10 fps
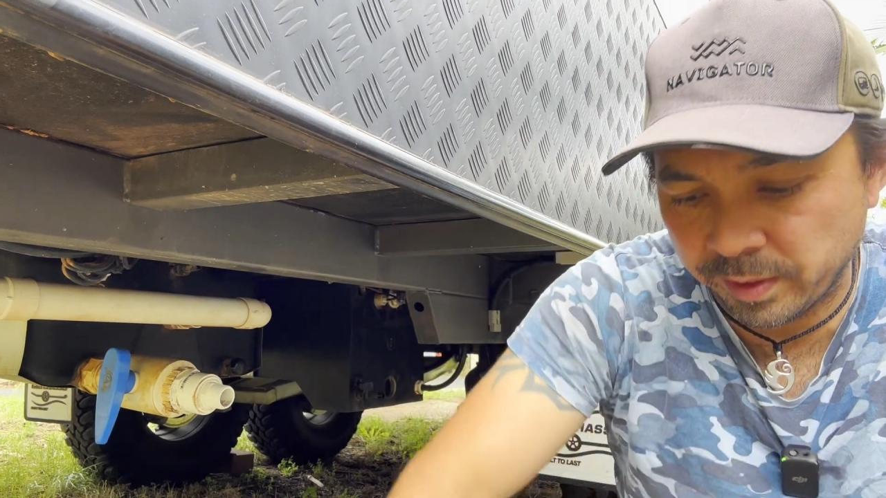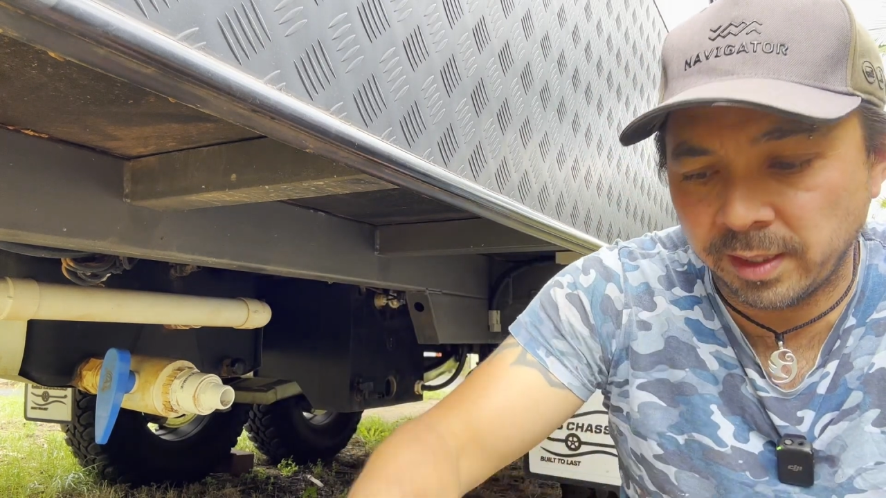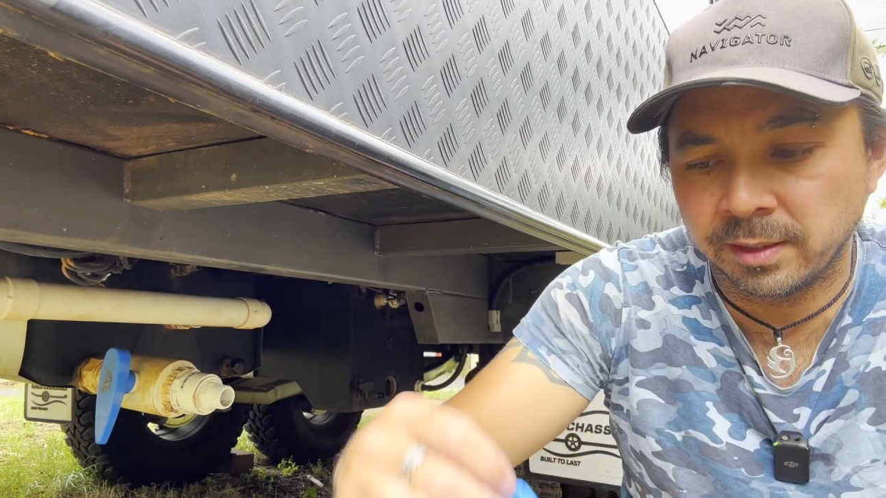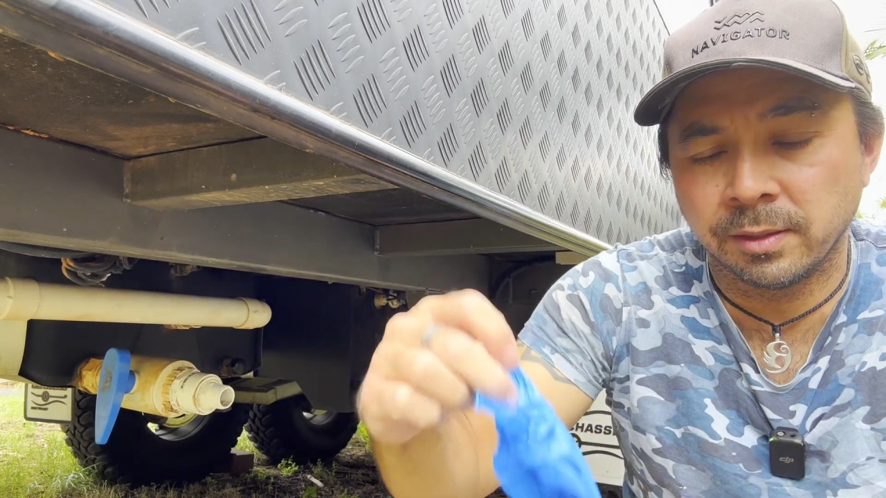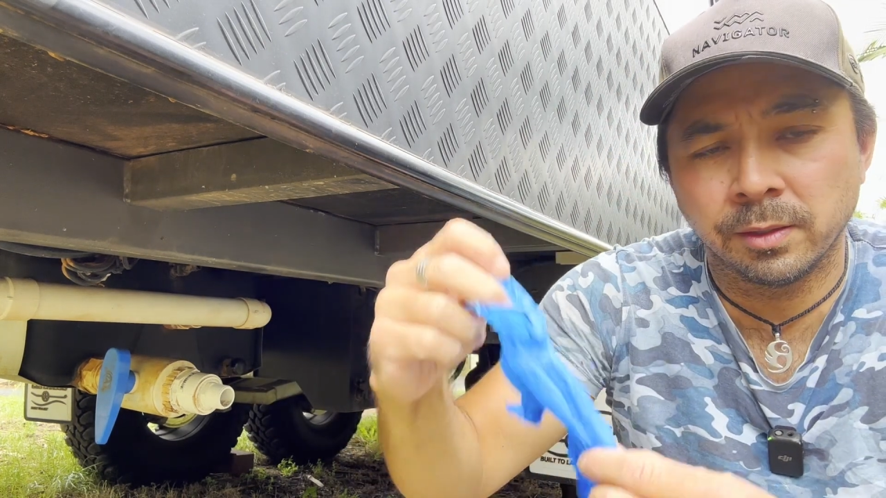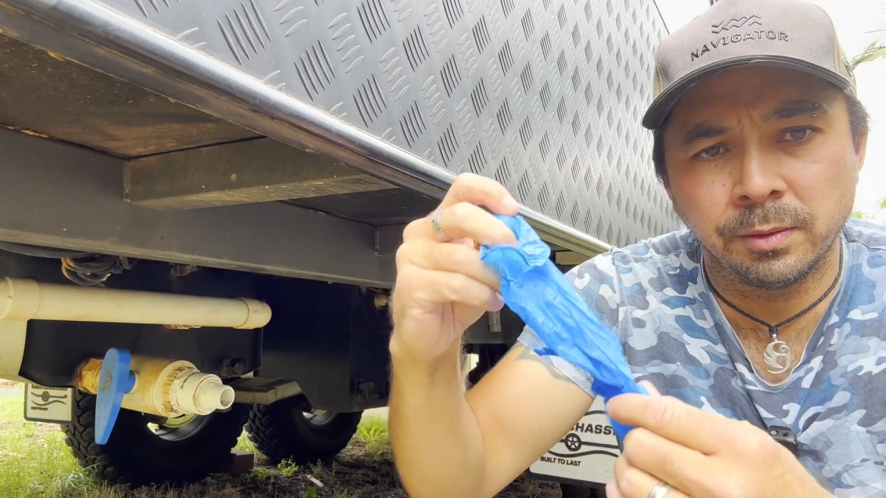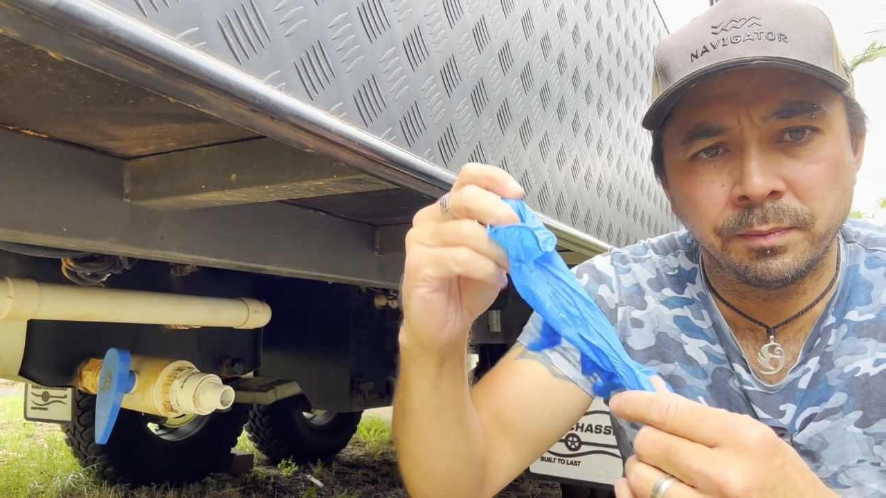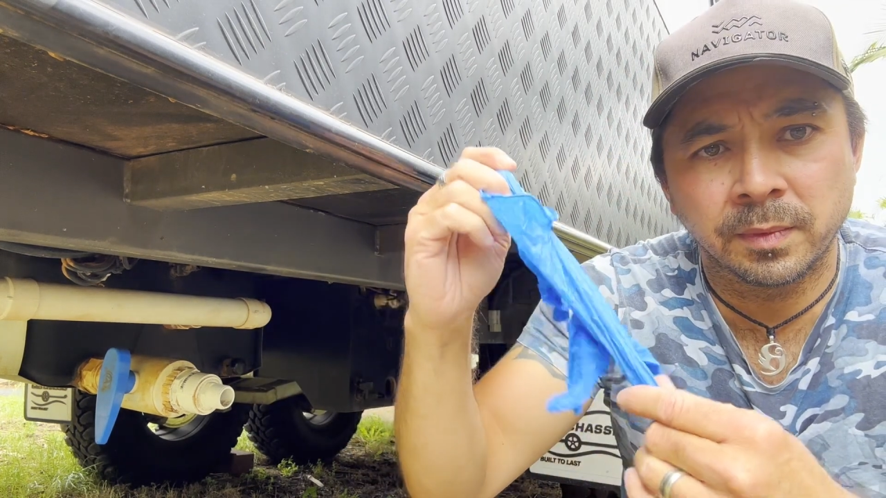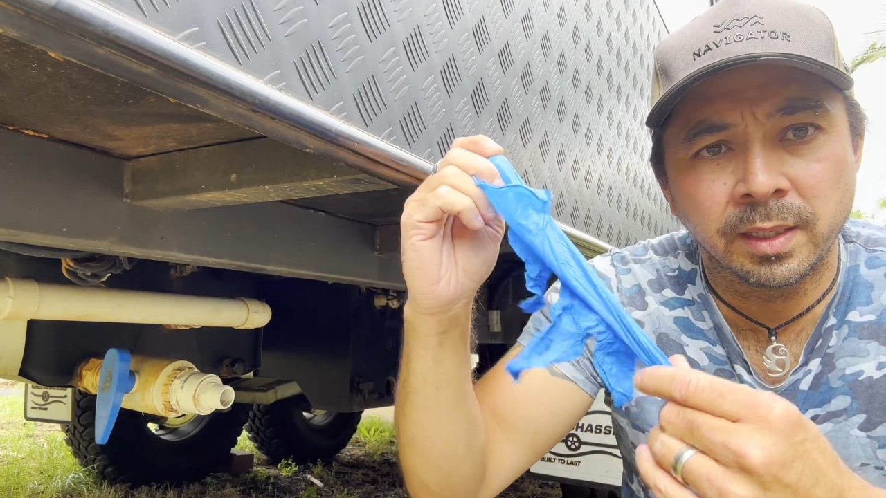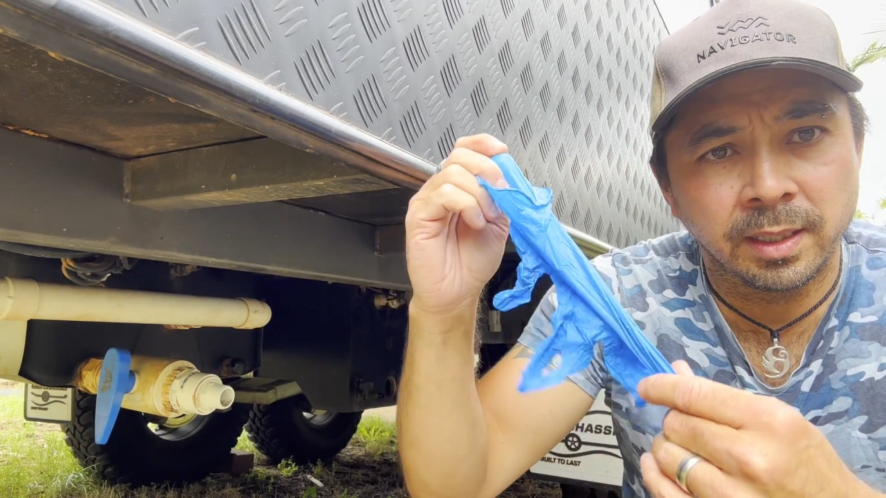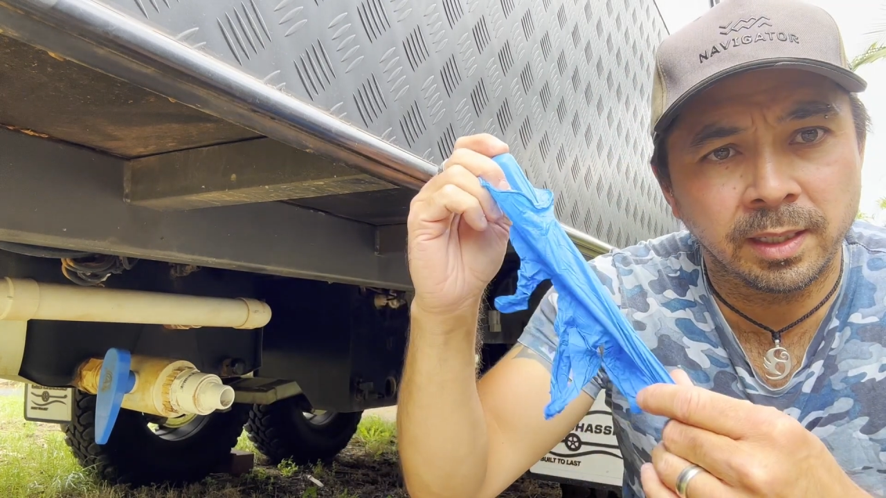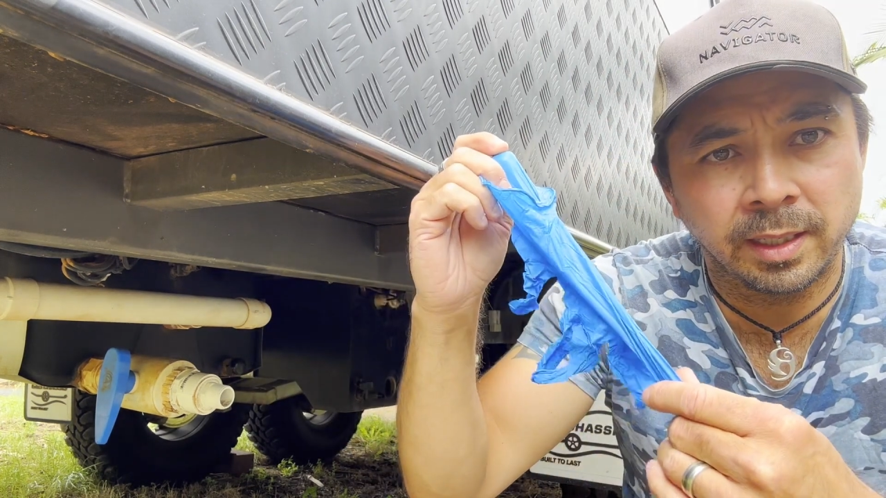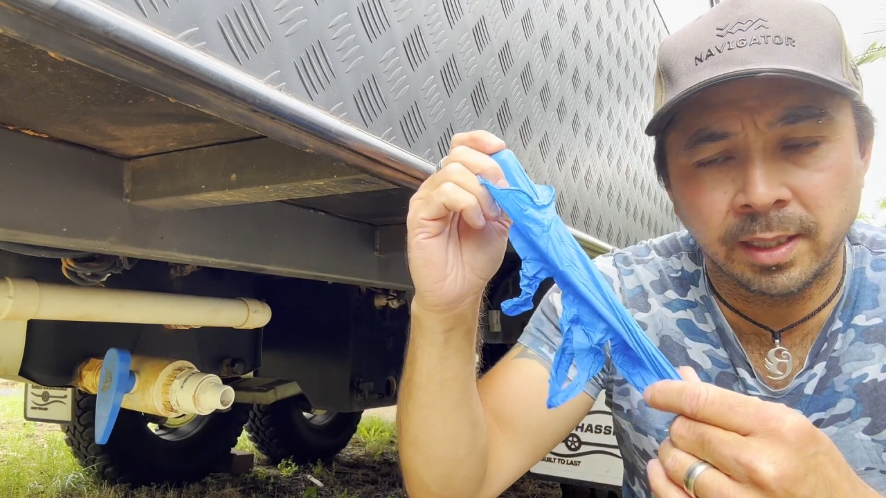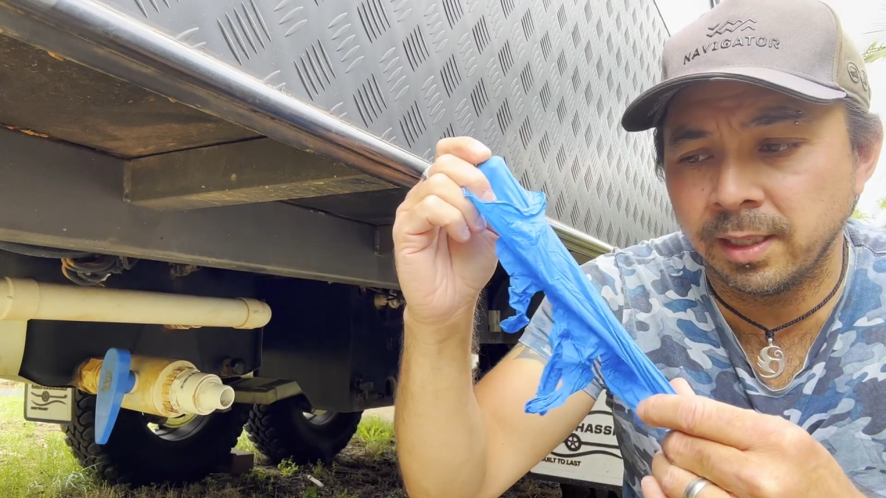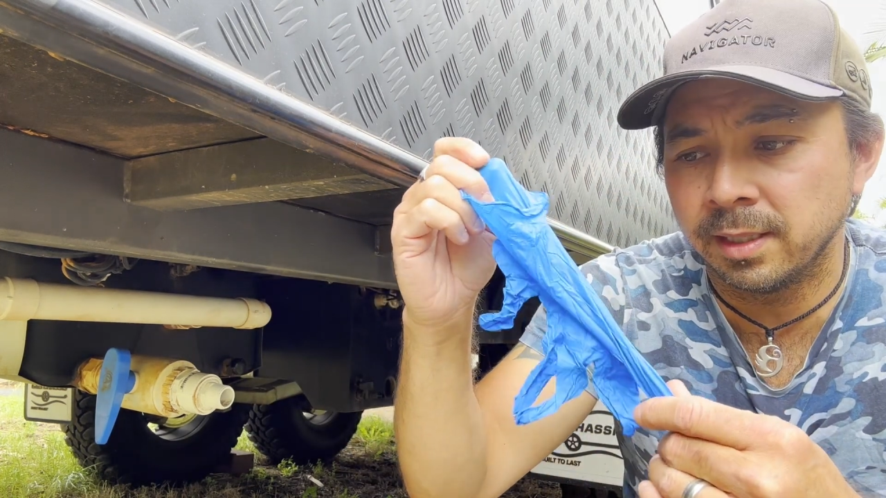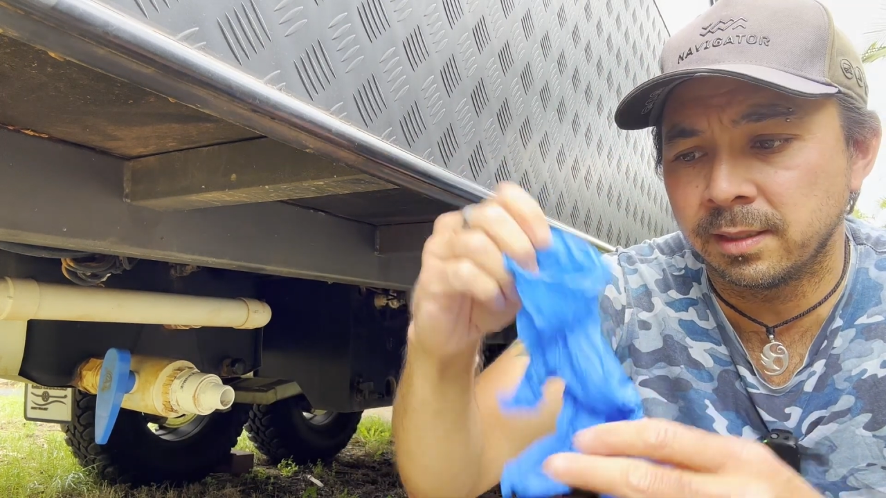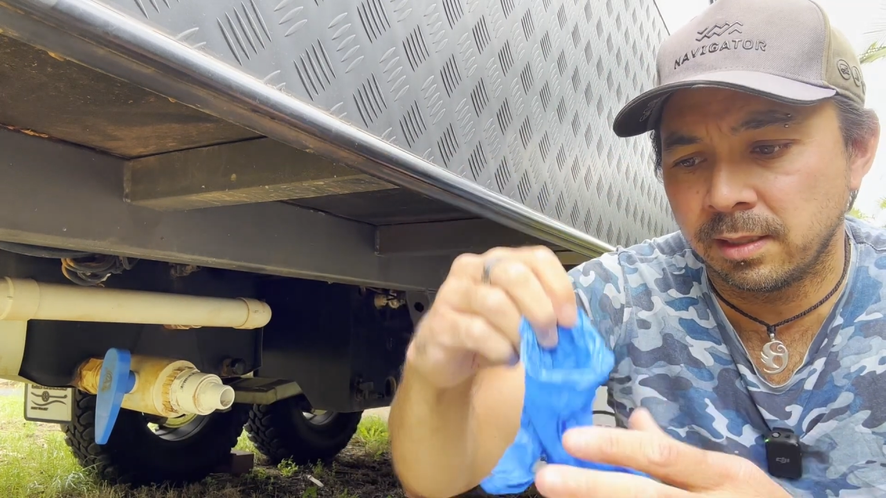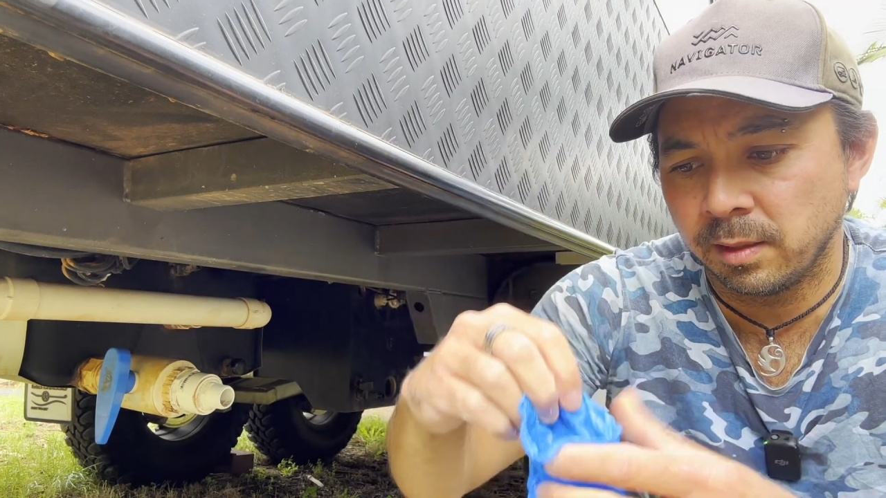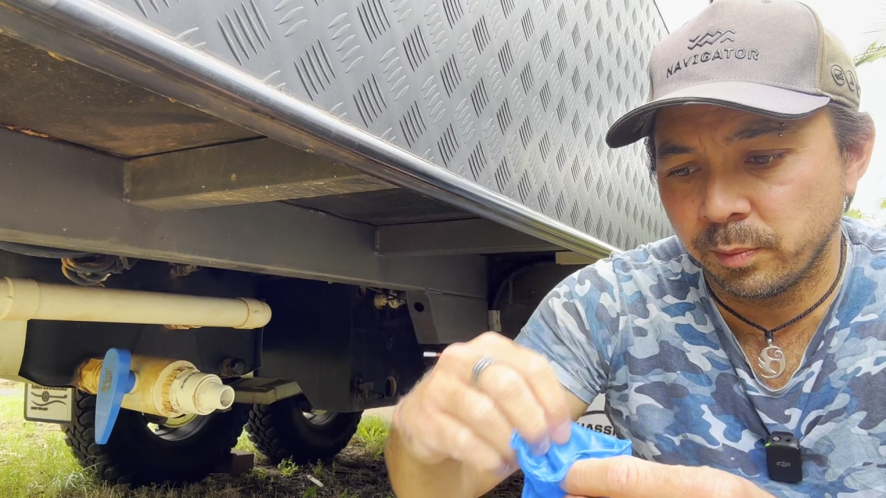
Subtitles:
we need to do is